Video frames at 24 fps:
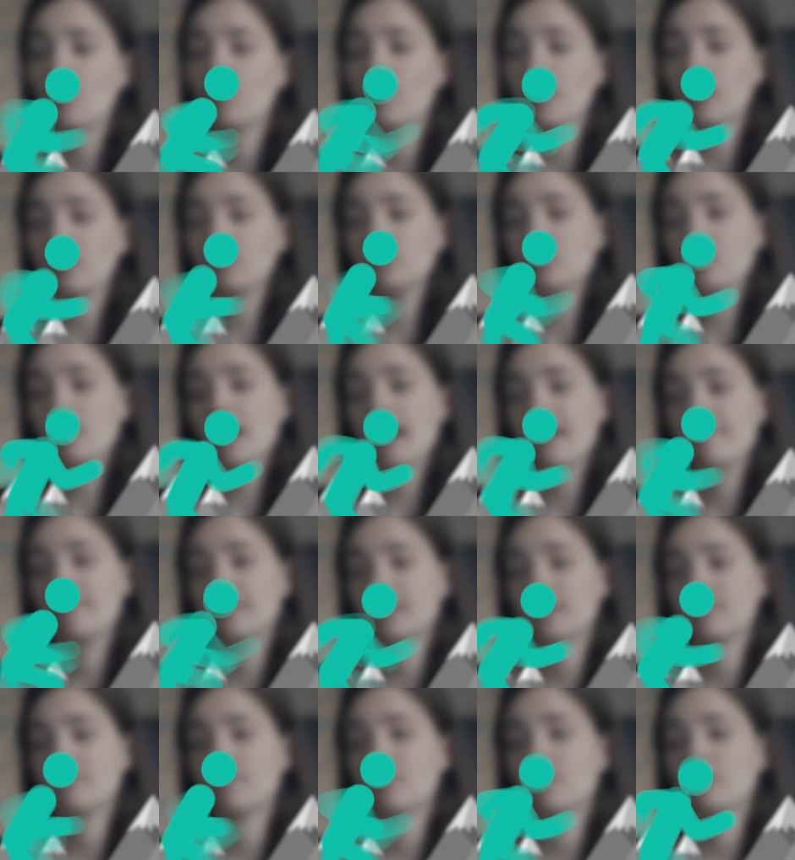We also have
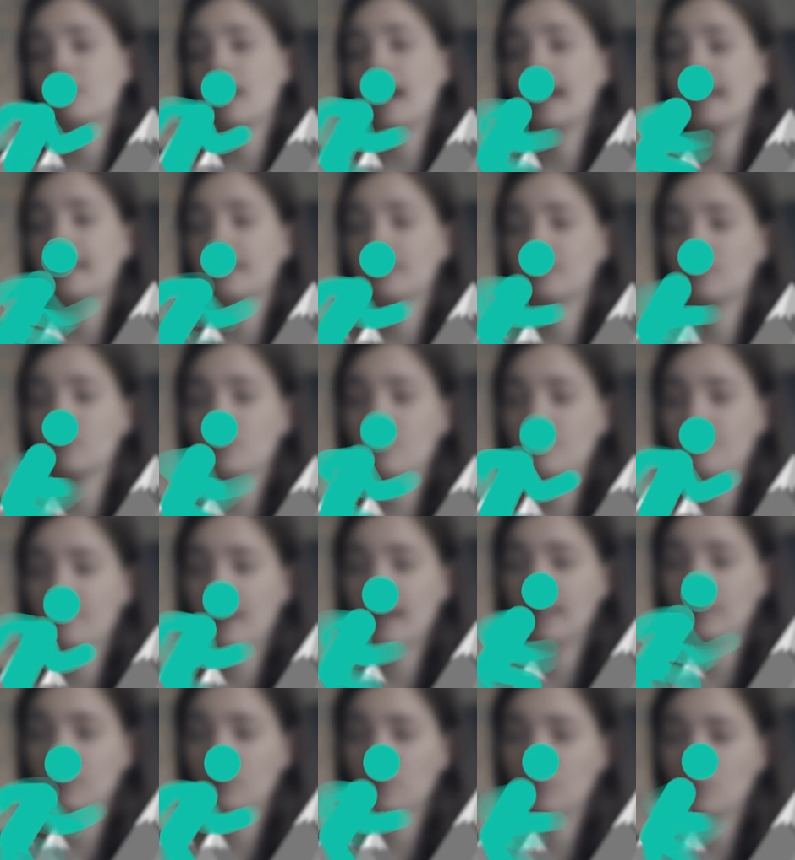a small I S O
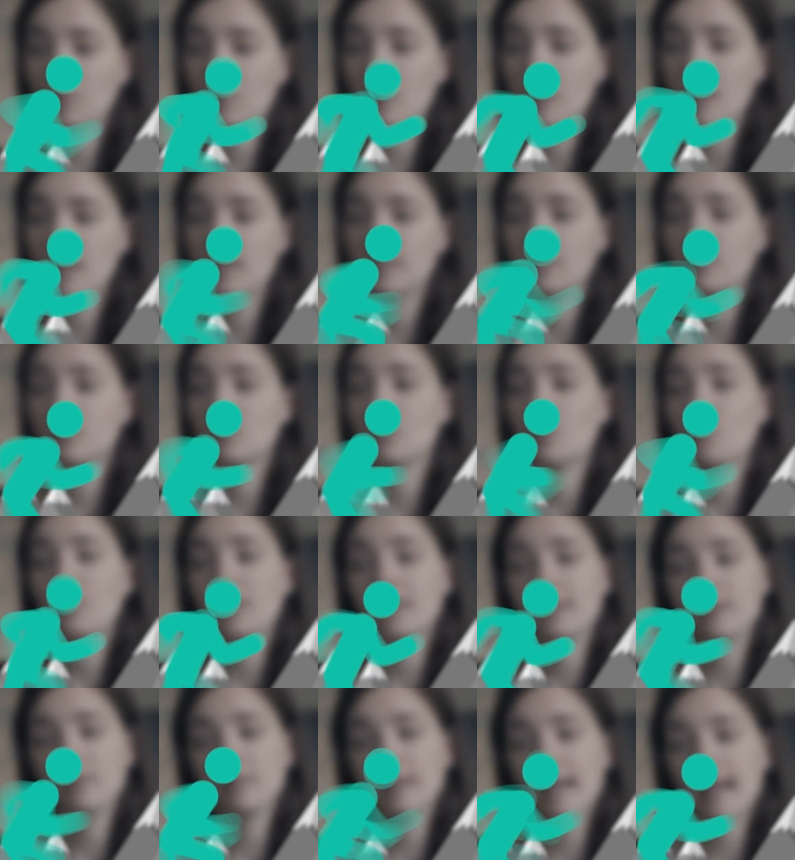value, so
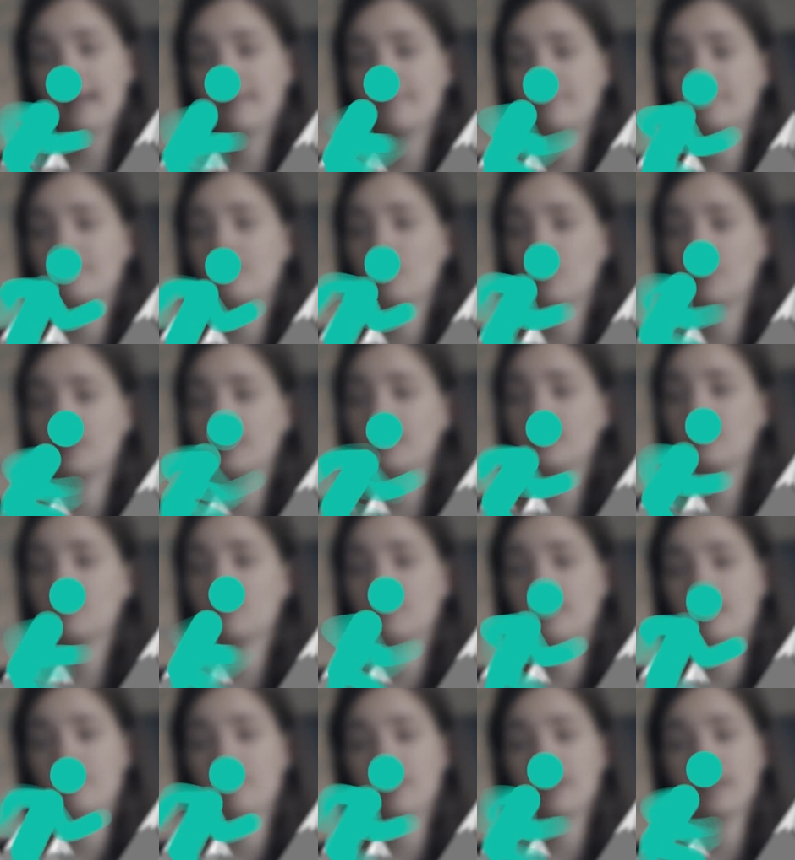we don't have noise
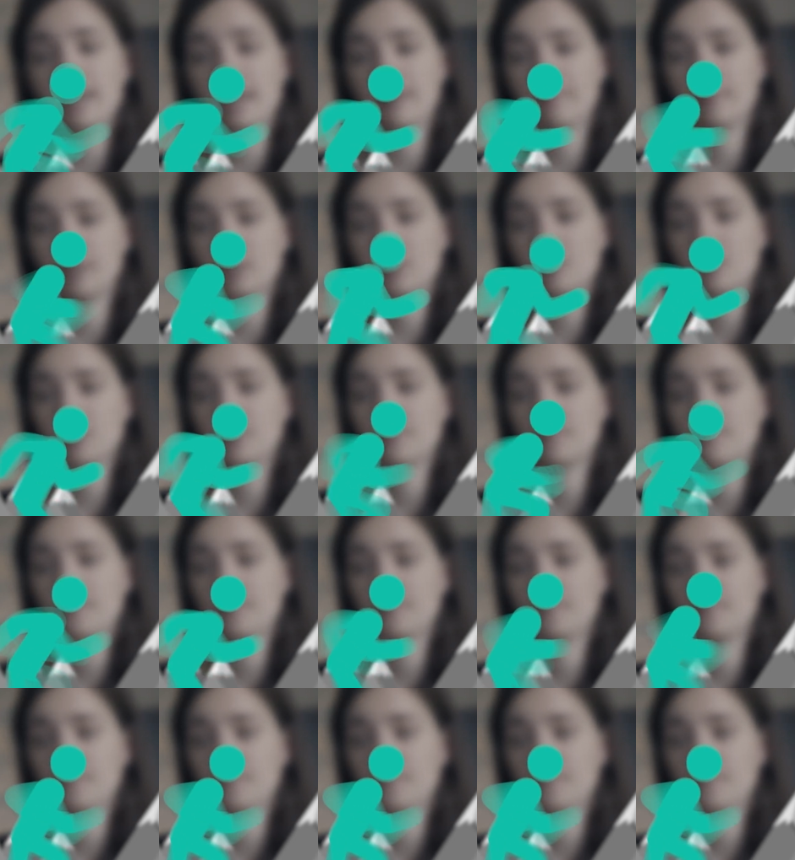on our image.